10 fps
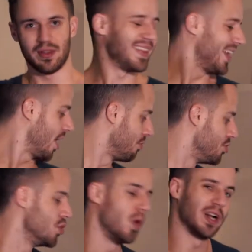how
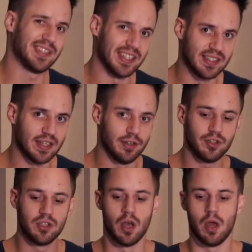nuanced this
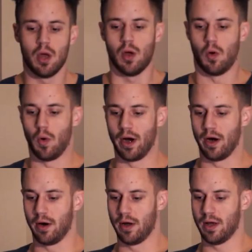is,
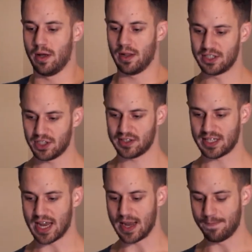where let's just
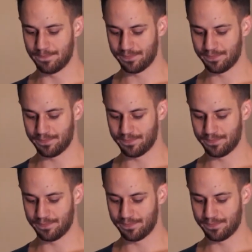say